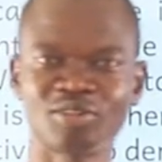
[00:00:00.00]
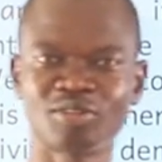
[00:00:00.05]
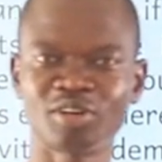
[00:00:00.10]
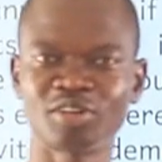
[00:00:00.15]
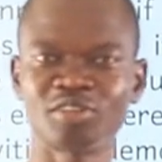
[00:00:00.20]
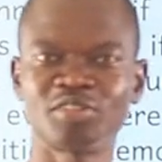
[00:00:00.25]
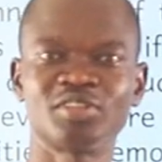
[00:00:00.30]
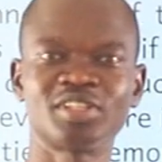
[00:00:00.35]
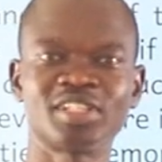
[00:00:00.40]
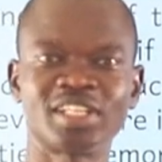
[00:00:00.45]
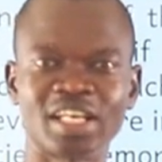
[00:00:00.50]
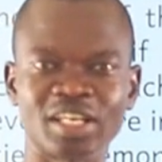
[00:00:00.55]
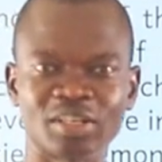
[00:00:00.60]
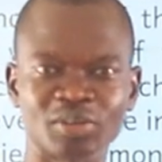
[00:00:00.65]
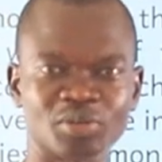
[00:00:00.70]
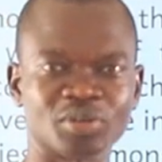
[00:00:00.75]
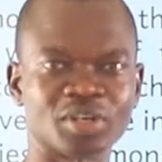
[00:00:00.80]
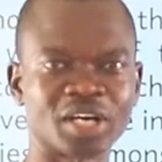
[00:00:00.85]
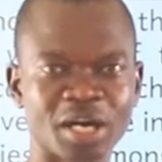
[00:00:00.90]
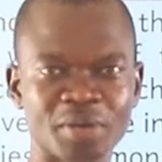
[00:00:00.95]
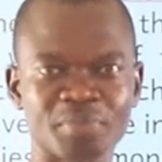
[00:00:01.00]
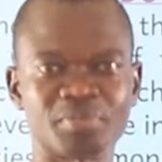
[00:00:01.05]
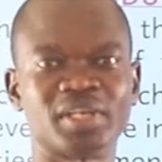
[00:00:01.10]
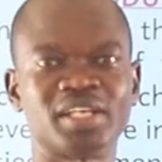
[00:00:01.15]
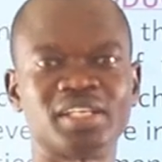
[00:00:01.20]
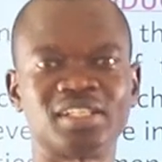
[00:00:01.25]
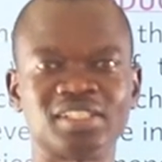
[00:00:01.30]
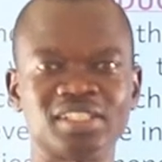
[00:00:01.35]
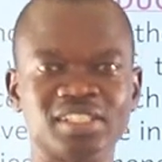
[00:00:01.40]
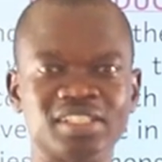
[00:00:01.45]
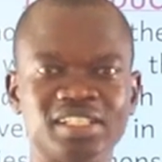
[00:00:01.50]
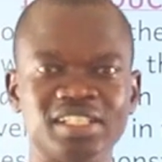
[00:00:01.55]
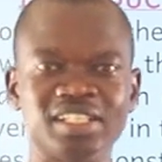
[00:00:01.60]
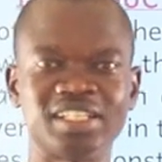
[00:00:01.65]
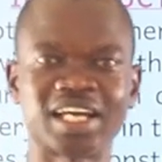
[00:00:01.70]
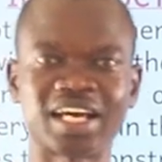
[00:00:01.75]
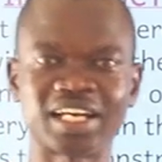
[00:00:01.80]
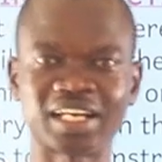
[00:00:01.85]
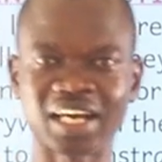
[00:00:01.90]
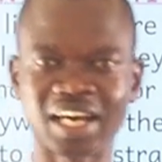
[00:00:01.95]
what do you think will happen
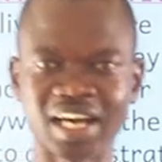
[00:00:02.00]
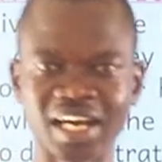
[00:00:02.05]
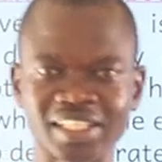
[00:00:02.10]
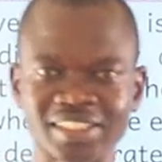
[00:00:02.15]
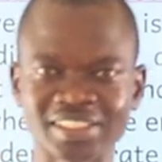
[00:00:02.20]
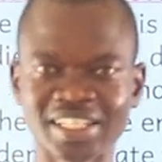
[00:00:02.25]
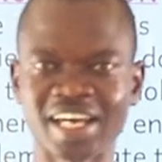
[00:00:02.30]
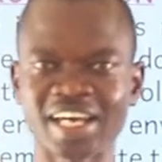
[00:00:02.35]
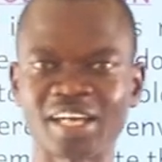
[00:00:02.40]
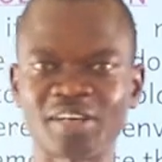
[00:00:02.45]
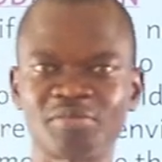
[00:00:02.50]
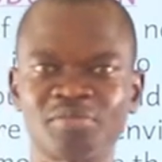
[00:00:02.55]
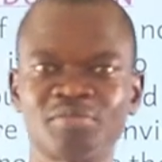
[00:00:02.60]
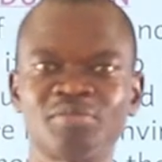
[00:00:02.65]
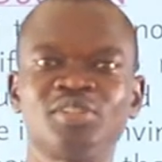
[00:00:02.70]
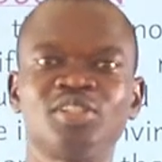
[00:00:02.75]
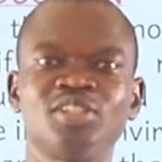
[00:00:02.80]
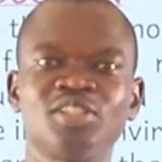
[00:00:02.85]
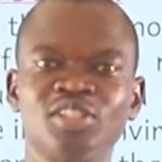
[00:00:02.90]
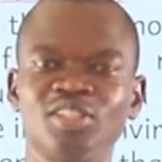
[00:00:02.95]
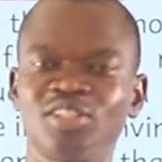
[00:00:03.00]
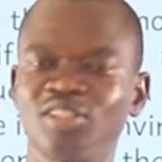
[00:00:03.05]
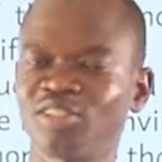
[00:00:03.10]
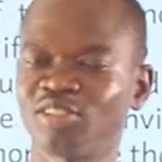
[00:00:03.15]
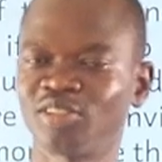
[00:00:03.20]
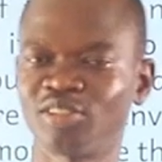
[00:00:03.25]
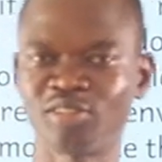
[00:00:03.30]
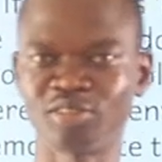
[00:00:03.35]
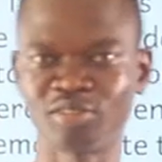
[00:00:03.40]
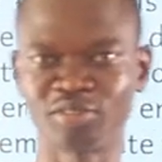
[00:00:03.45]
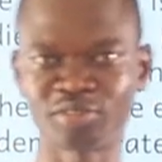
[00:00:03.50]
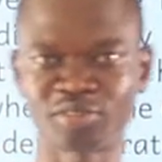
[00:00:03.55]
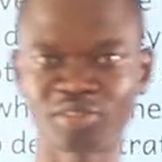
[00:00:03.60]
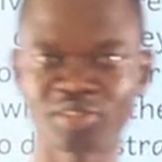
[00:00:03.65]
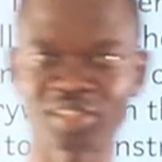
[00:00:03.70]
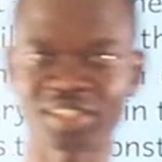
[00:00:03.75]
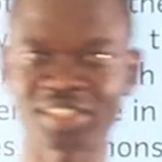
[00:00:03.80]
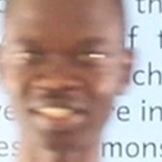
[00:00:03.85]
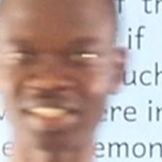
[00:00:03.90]
in an hour time? You fall